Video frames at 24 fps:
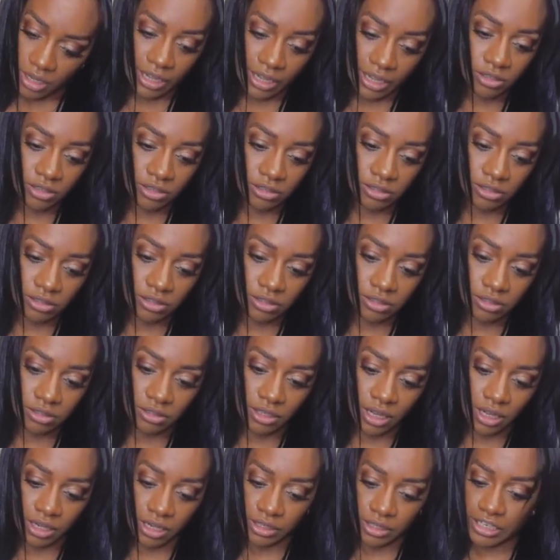I use
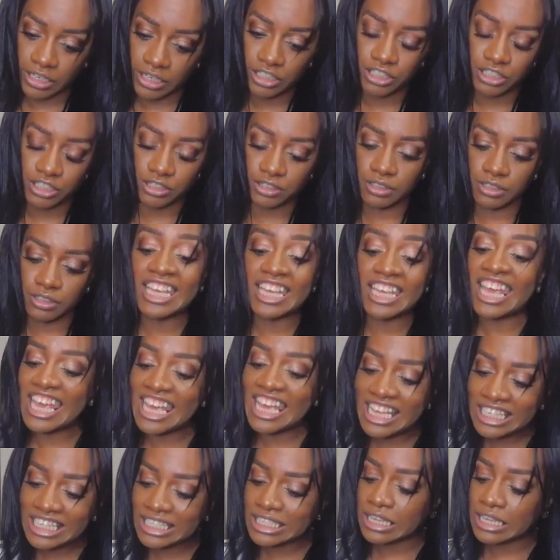
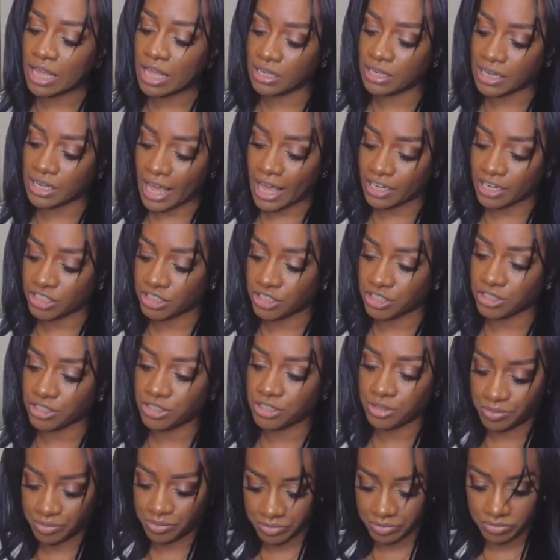Kiss
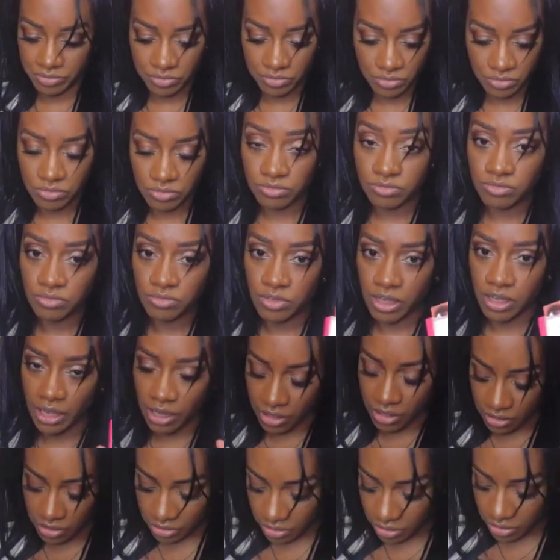lashes.
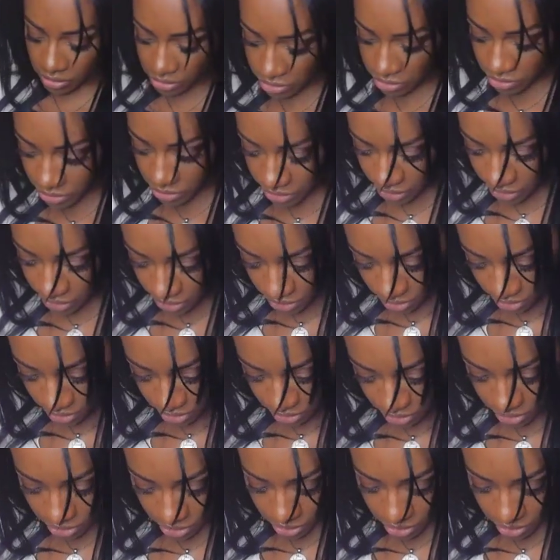Okay, use Kiss,